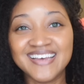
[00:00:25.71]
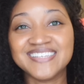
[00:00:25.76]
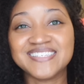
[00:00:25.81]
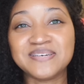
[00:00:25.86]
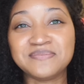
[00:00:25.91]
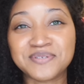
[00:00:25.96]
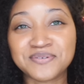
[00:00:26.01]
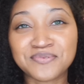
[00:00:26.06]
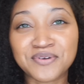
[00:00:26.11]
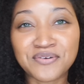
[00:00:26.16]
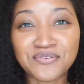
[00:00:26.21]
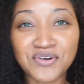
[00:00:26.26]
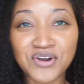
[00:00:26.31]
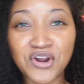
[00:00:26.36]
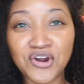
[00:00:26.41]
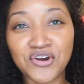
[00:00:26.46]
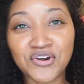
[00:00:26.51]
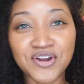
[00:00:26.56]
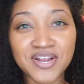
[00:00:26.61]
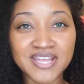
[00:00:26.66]
Seems to be a
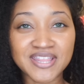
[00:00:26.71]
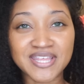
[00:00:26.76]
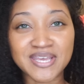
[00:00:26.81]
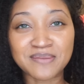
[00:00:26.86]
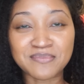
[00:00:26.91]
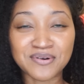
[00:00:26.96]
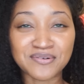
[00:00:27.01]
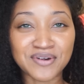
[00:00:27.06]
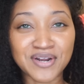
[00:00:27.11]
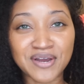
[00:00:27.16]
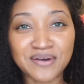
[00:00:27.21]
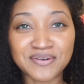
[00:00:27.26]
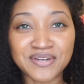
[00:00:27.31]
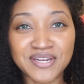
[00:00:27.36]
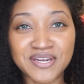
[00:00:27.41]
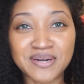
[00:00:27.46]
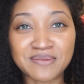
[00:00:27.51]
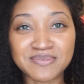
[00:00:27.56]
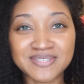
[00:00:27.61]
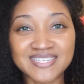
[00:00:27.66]
recurring theme around here.